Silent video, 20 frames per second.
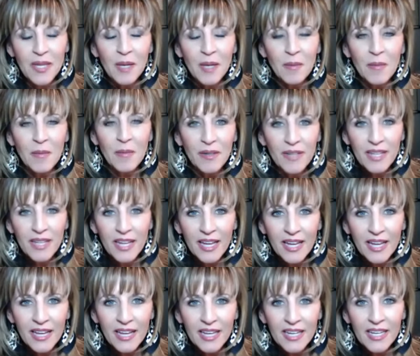Mary
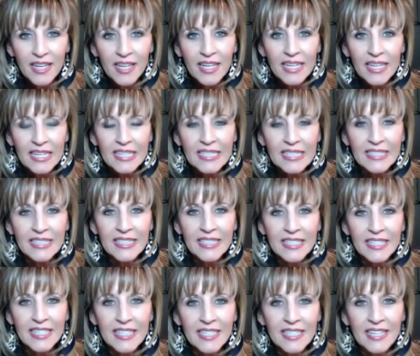Kay
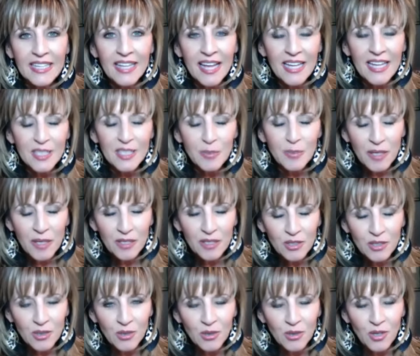did a
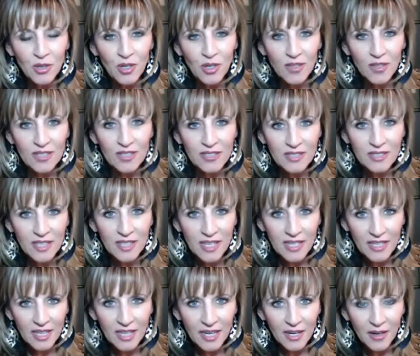special on the
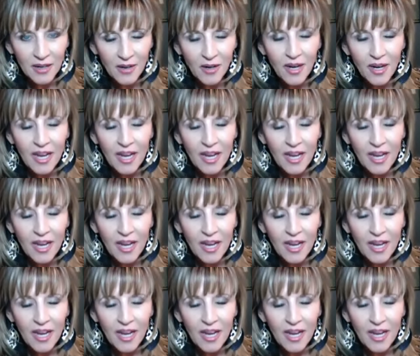skincare.